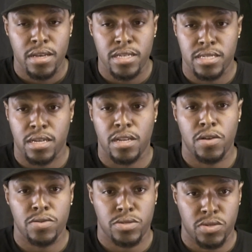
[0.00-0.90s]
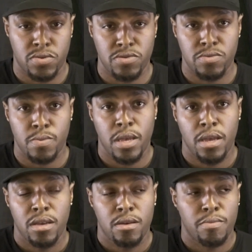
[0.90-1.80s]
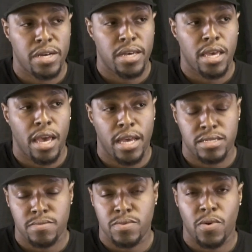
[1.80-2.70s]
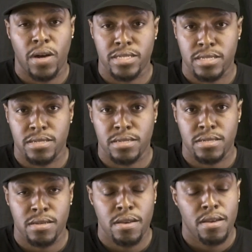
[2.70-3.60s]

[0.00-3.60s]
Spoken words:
It's a closed group, but it has some questions.